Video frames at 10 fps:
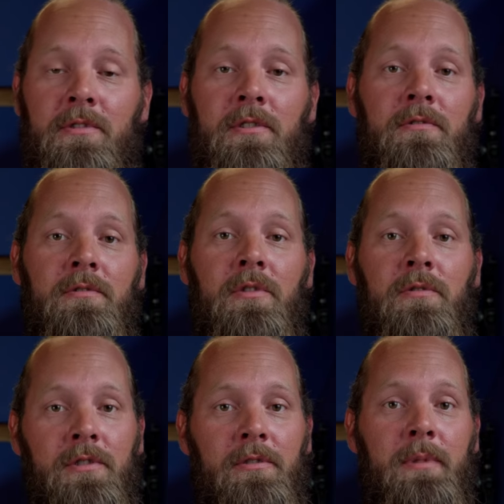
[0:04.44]
to
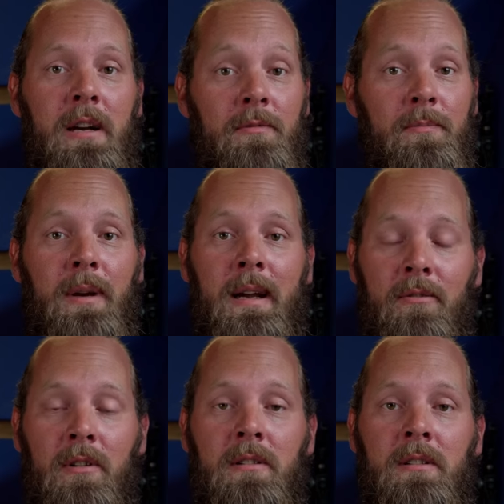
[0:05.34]
talk to you about
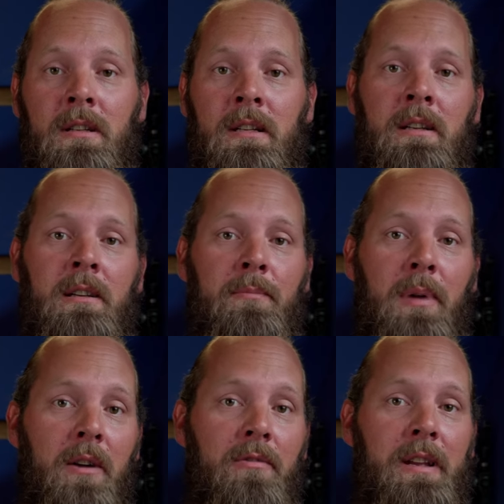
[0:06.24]
power.
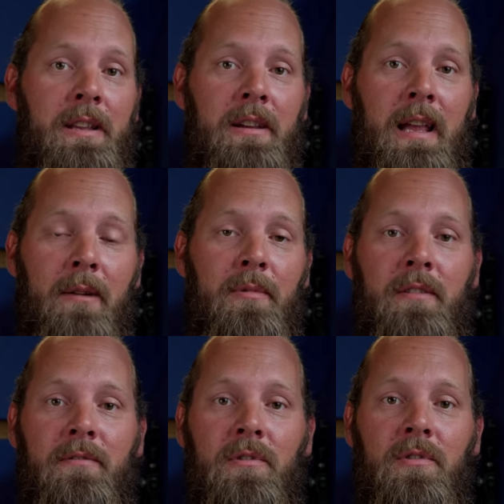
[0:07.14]
Powering your
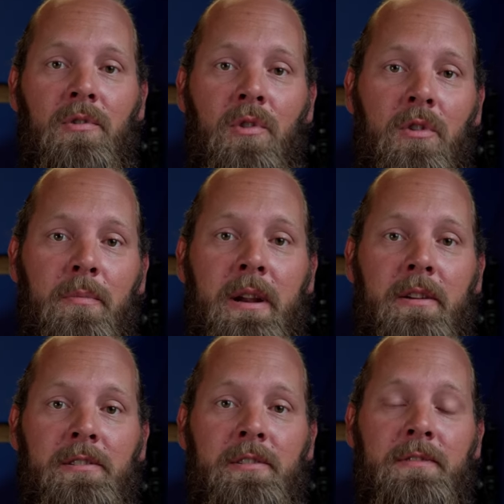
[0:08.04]
camera for longer
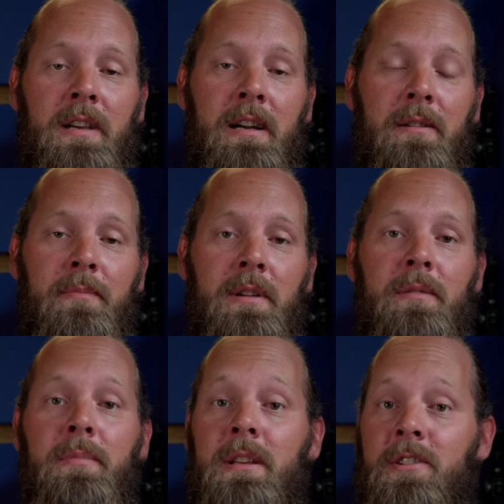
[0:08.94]
periods of time
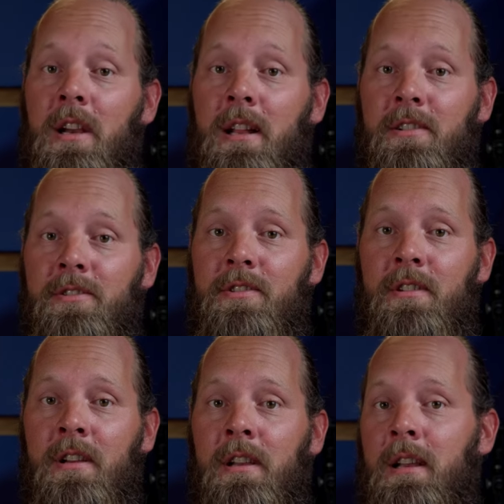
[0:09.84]
can be a challenge,
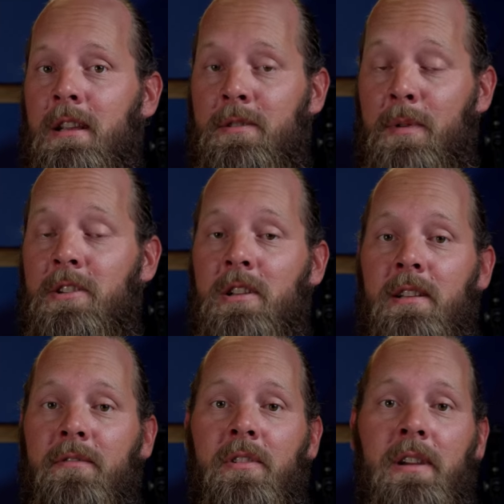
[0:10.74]
especially
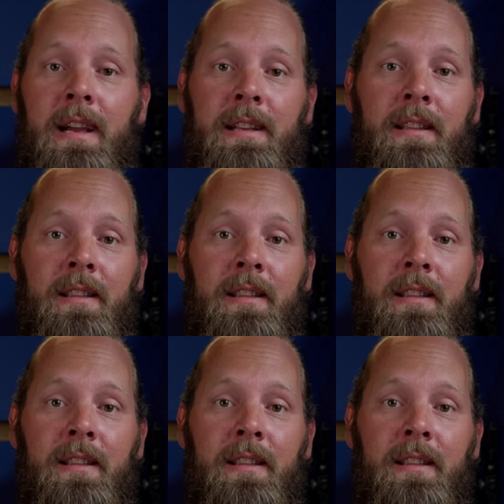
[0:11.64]
if you're adding